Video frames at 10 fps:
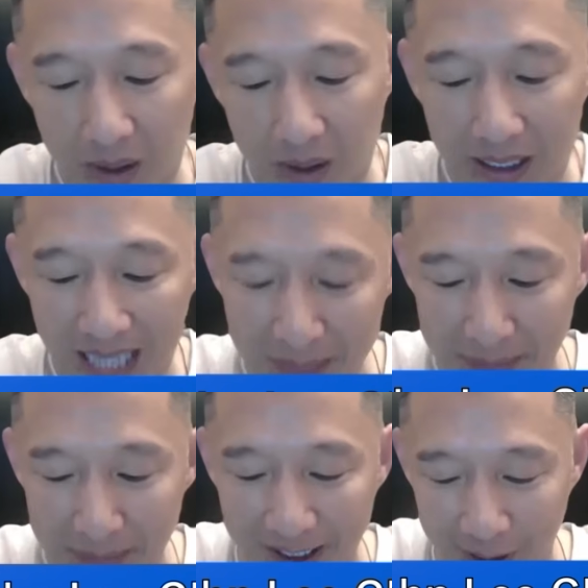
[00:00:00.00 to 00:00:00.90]
let me
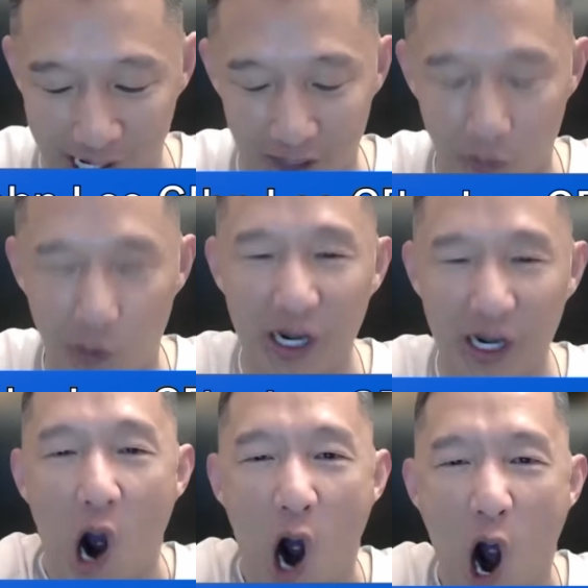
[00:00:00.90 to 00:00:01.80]
be clear. We
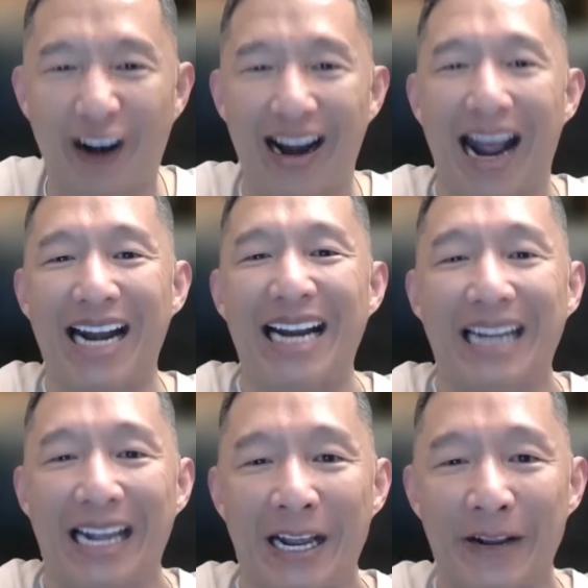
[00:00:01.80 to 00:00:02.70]
are at an
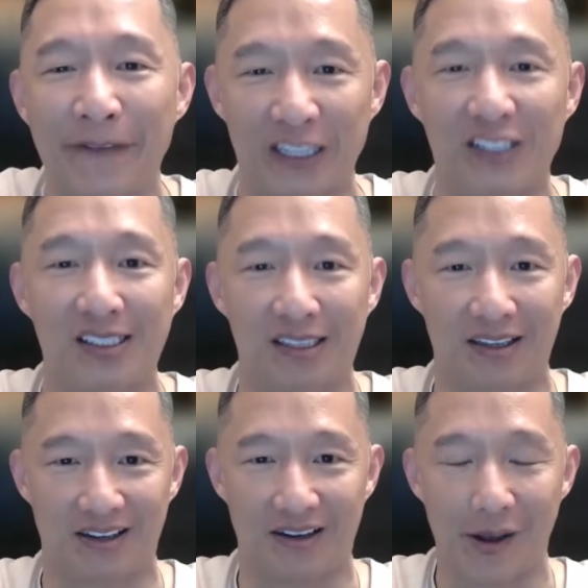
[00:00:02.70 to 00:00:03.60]

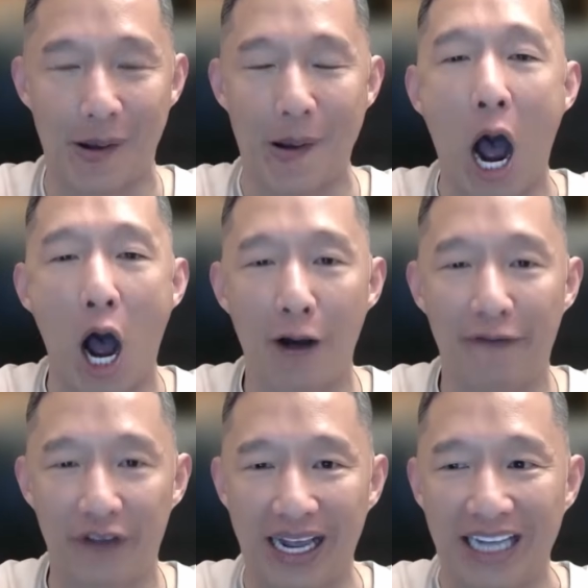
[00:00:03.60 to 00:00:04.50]
infancy
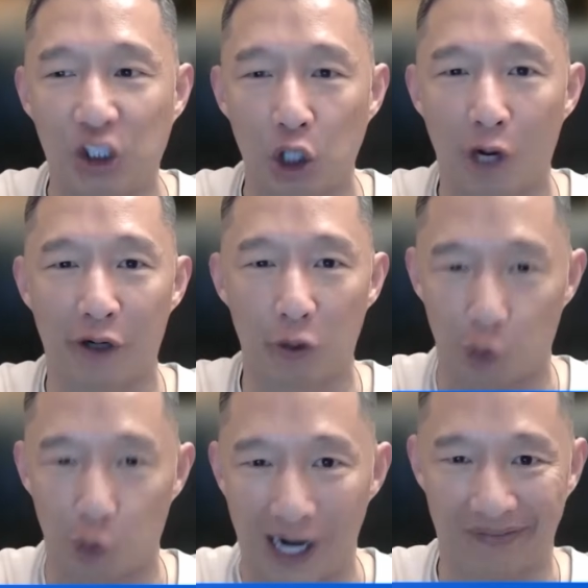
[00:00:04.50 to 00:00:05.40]
of a silver
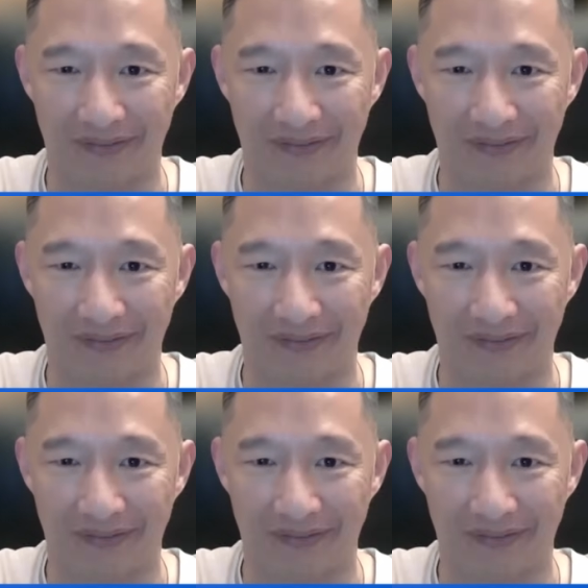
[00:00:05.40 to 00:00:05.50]
run.